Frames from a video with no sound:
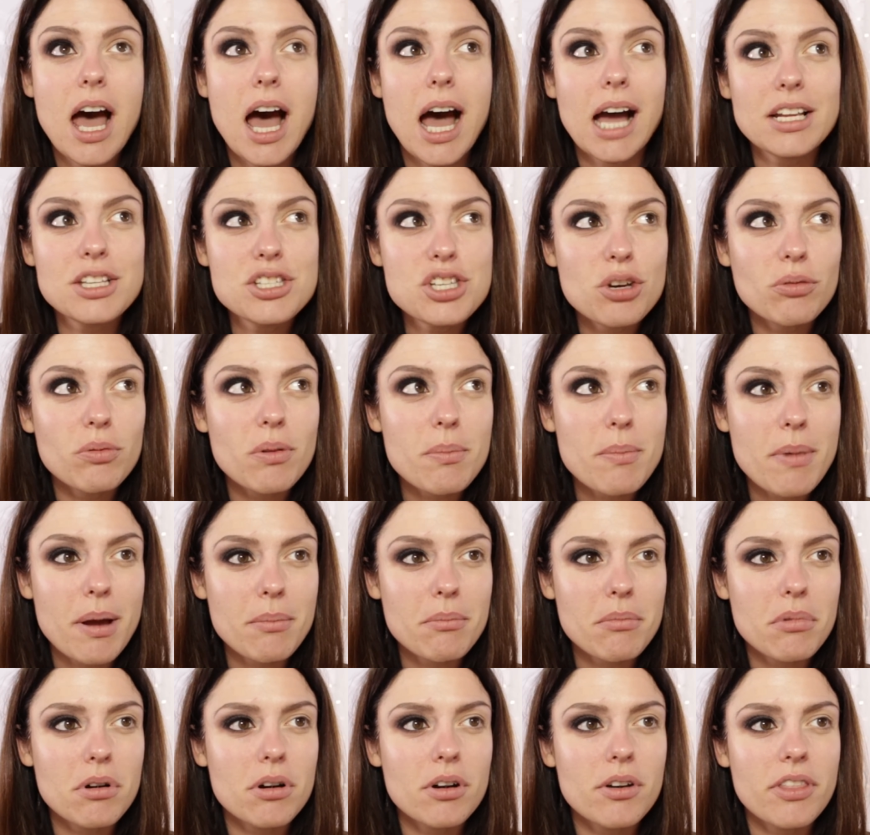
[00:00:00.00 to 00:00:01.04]
I do
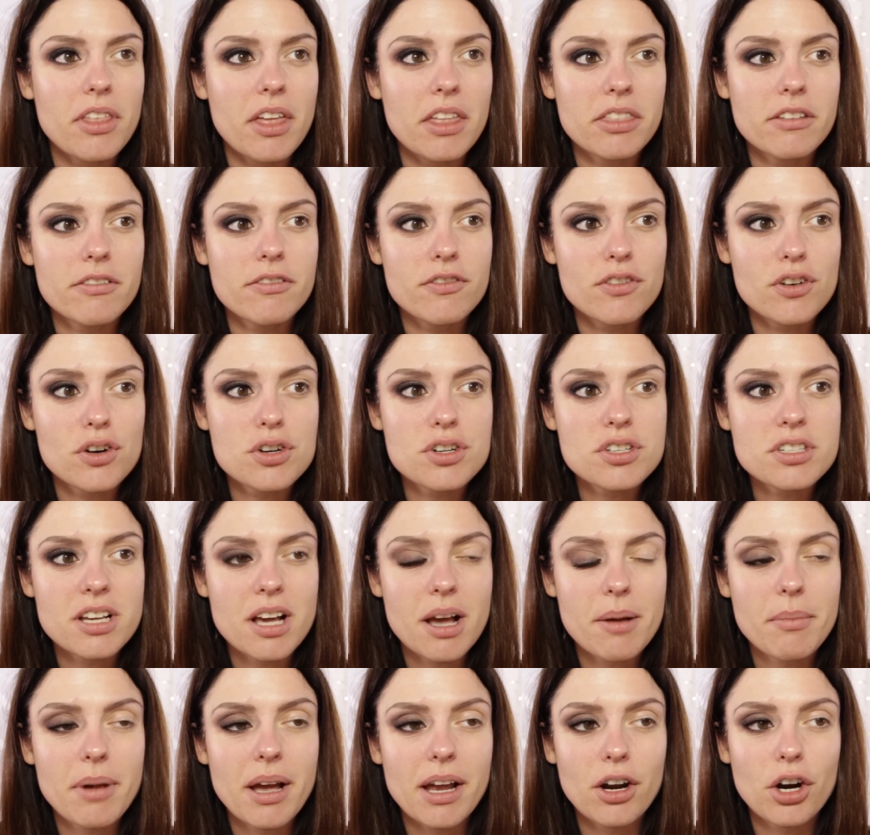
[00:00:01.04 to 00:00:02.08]
remember that the first
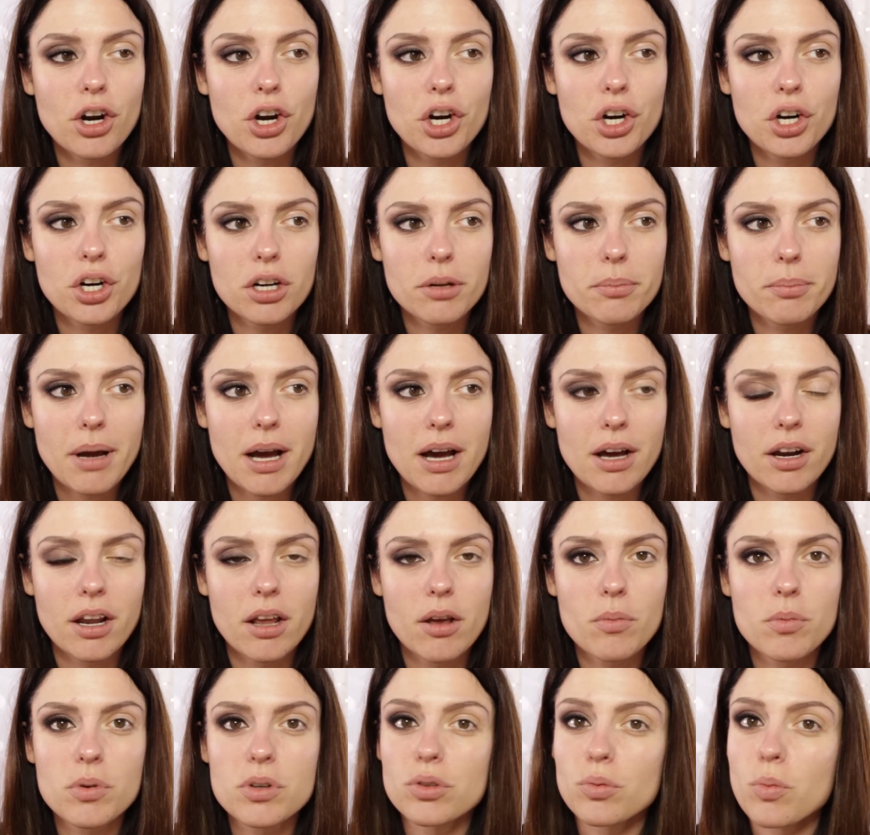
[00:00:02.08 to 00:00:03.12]
time I heard about
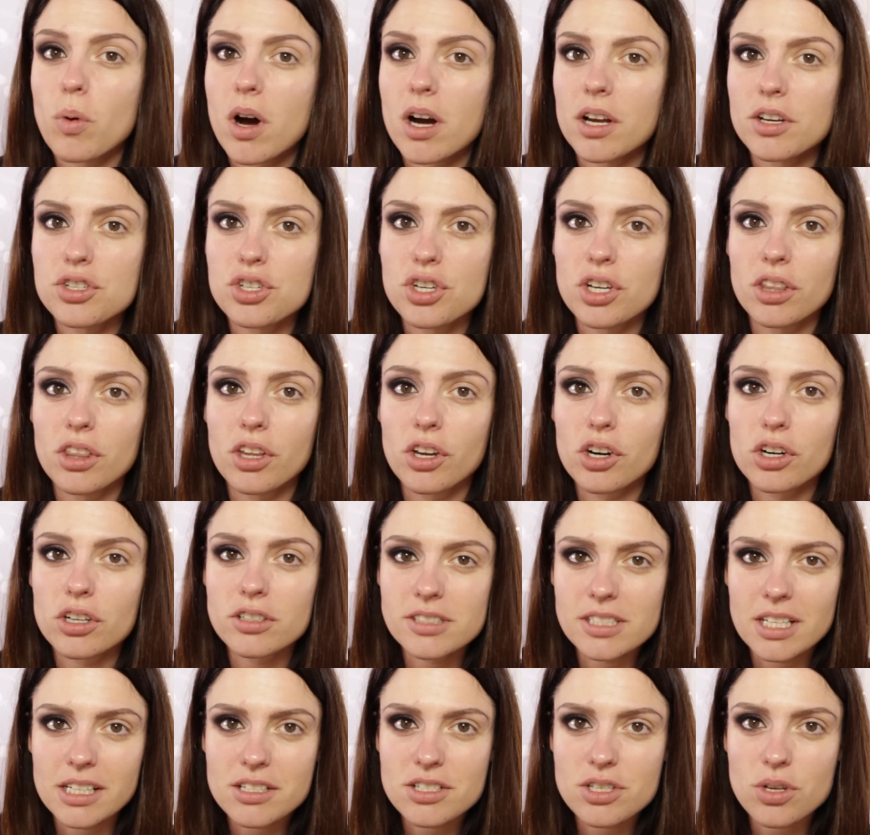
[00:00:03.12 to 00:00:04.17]
it was watching The
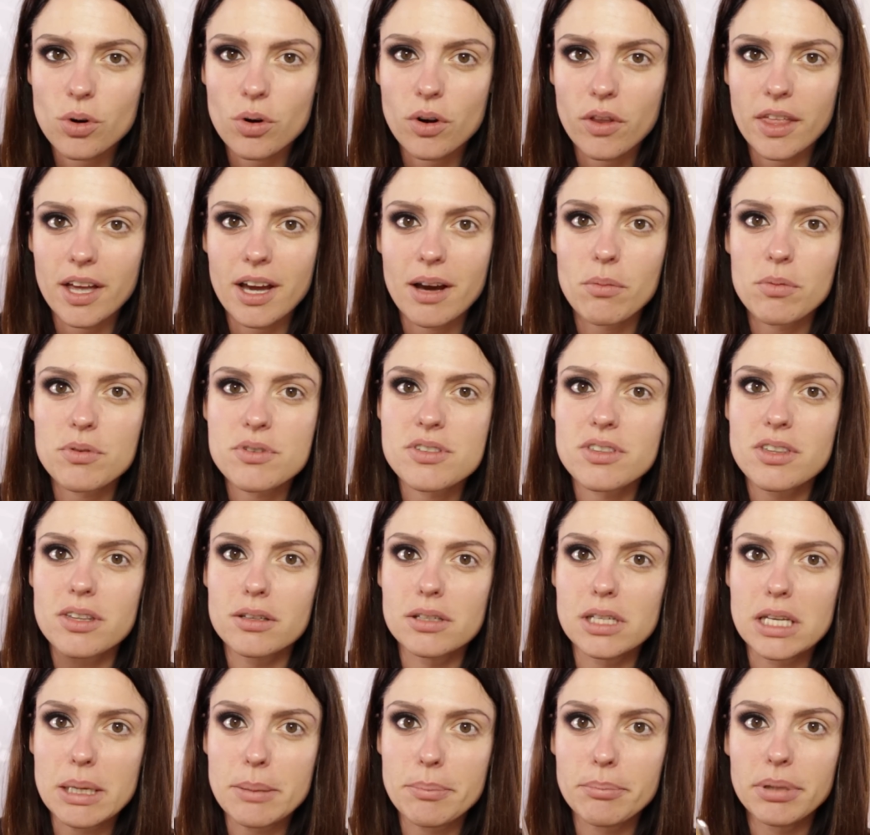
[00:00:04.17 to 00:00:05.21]
Girls Next Door, that was
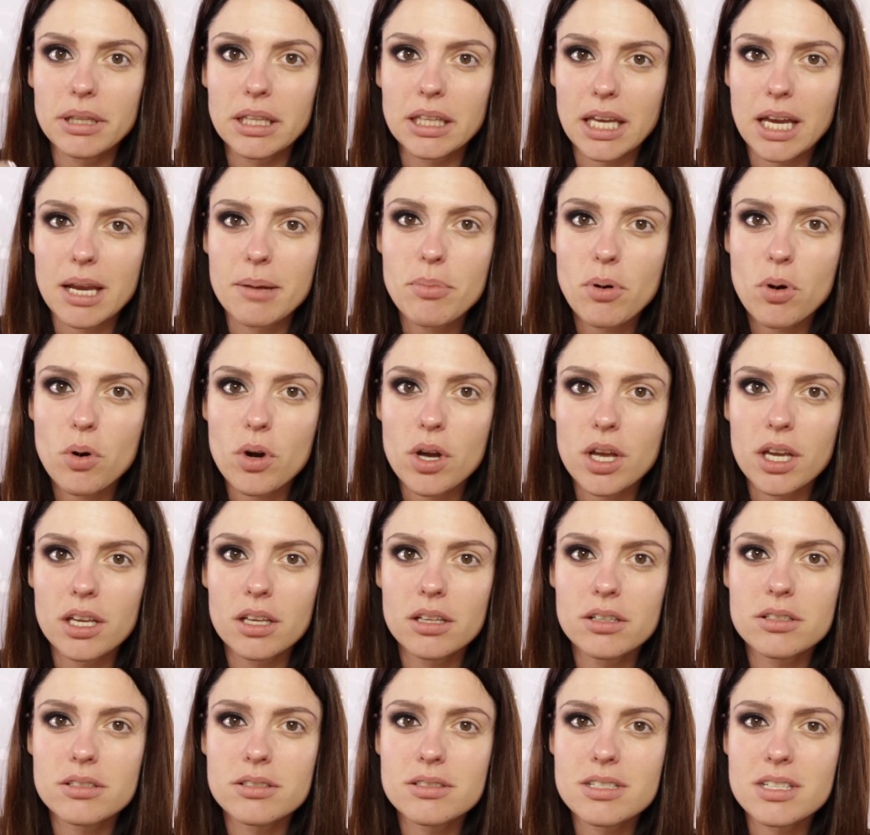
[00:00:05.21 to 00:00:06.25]
the Playboy
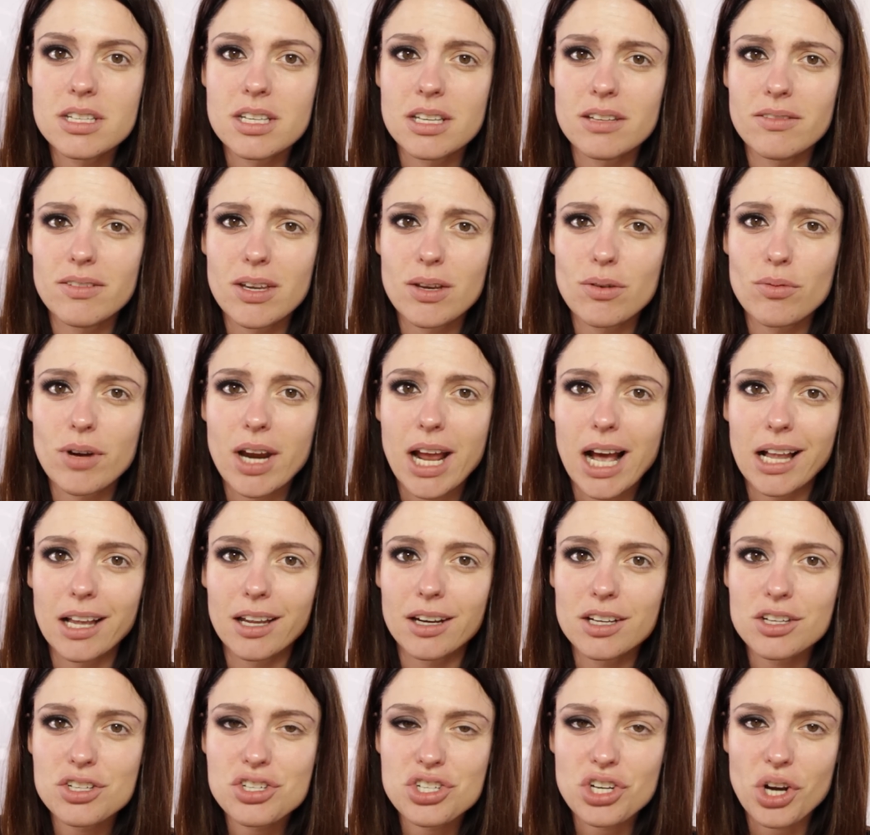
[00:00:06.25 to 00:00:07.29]
TV
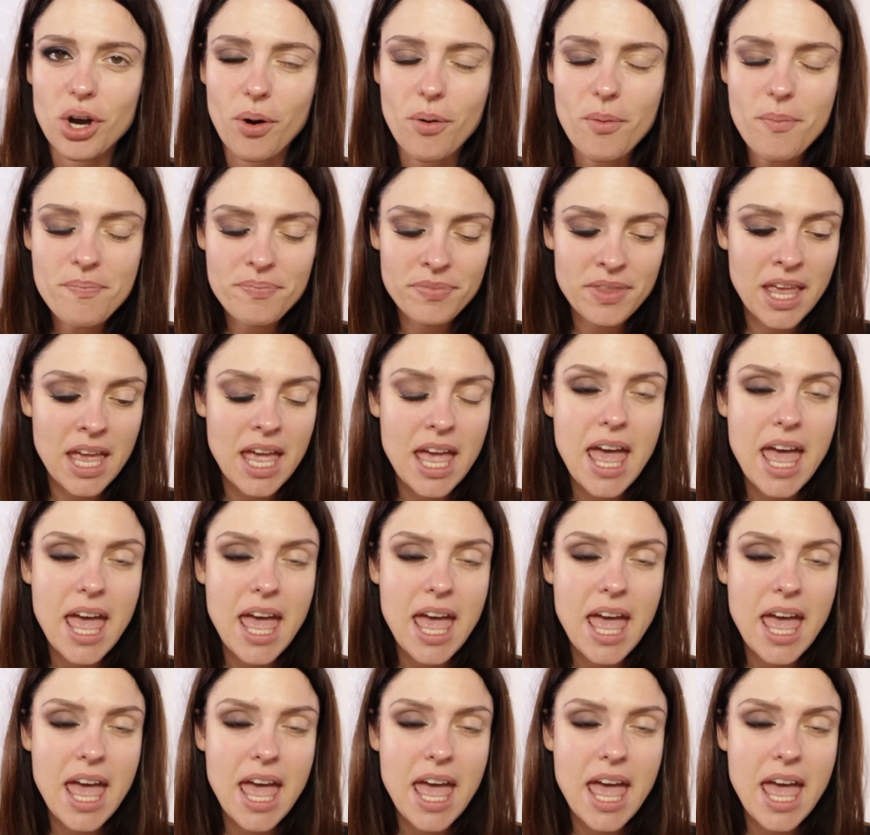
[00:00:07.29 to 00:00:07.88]
reality show